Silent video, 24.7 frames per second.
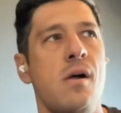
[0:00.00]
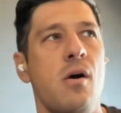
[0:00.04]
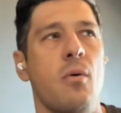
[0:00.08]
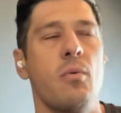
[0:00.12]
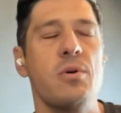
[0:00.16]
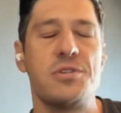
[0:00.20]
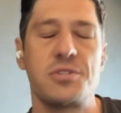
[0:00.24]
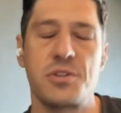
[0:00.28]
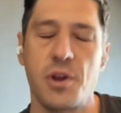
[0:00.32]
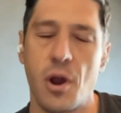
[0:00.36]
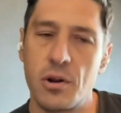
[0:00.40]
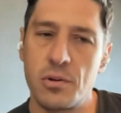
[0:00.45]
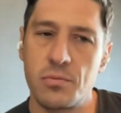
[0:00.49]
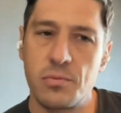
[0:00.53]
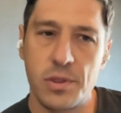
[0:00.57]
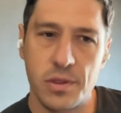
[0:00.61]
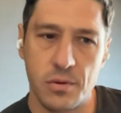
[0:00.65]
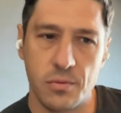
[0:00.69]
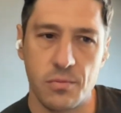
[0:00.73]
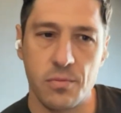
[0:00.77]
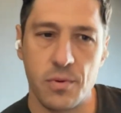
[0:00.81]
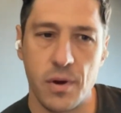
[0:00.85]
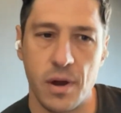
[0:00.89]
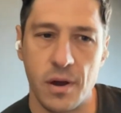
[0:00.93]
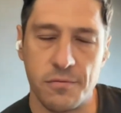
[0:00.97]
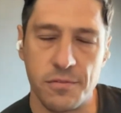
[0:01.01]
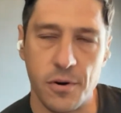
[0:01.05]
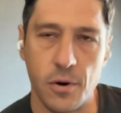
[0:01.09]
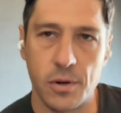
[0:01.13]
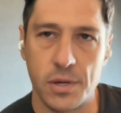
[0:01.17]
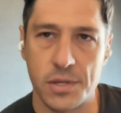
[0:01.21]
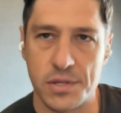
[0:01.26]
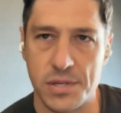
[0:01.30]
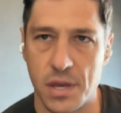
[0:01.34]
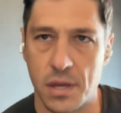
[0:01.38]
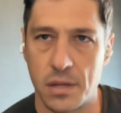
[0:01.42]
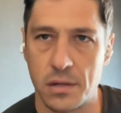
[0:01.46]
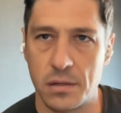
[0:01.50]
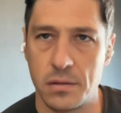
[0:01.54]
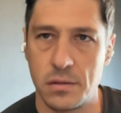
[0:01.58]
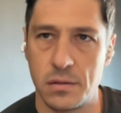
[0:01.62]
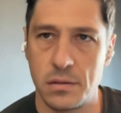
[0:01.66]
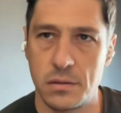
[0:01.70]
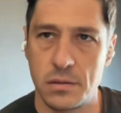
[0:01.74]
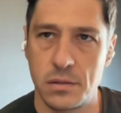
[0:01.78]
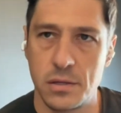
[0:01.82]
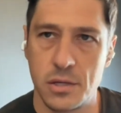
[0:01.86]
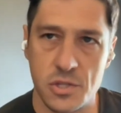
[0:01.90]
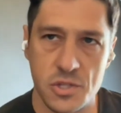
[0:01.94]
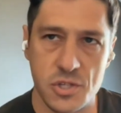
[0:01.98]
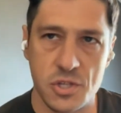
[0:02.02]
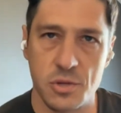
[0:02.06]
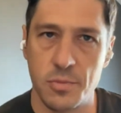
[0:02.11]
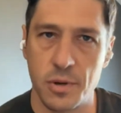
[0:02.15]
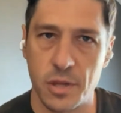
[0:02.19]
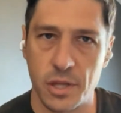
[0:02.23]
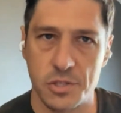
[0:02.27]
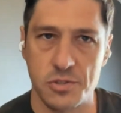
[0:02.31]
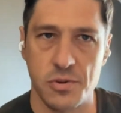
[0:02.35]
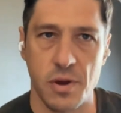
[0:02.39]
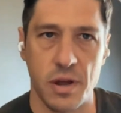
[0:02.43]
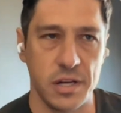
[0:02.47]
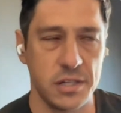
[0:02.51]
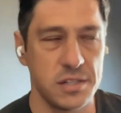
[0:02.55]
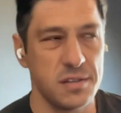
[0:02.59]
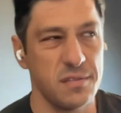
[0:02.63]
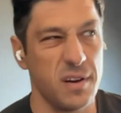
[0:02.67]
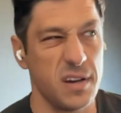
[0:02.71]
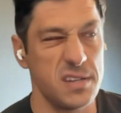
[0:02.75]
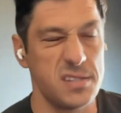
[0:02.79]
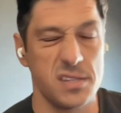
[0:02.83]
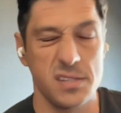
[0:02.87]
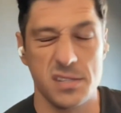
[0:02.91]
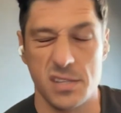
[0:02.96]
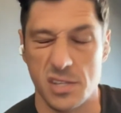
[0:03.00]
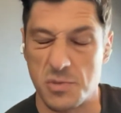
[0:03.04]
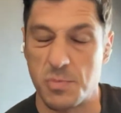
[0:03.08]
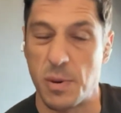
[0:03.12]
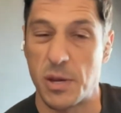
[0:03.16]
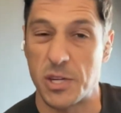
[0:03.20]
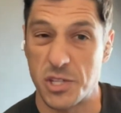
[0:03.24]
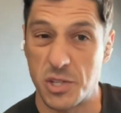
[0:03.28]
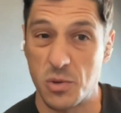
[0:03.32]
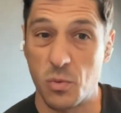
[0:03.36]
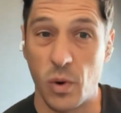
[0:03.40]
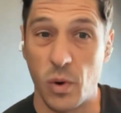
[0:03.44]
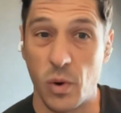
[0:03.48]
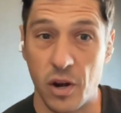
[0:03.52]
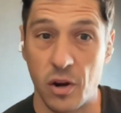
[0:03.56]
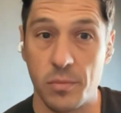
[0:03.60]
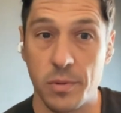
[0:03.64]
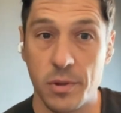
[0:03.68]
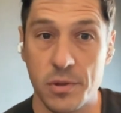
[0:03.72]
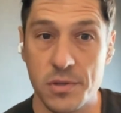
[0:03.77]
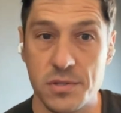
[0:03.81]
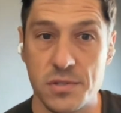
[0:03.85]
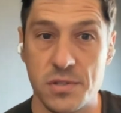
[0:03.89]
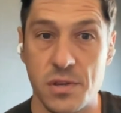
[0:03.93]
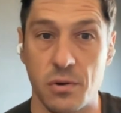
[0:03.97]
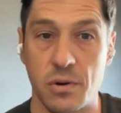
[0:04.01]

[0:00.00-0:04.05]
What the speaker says: We started with a focus on consumer electronic devices, especially wearables.